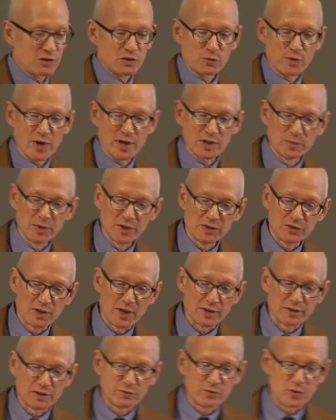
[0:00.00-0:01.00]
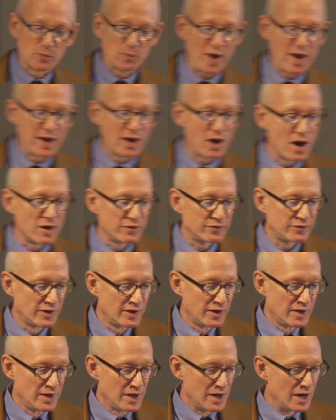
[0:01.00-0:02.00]
is randomly selected for payoff.
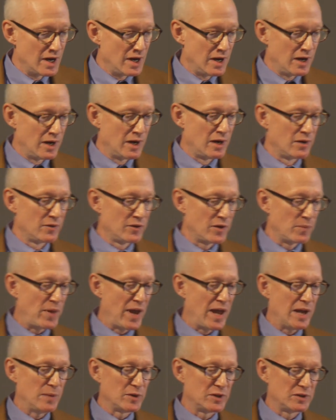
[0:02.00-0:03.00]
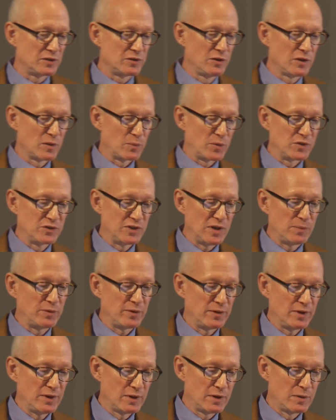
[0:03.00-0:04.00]
The payment to the
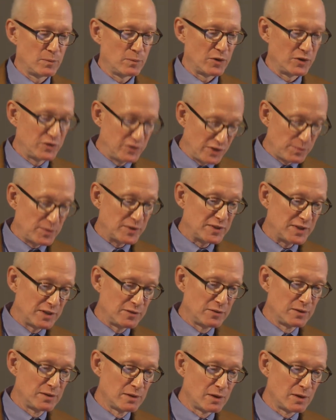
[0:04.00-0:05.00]
participant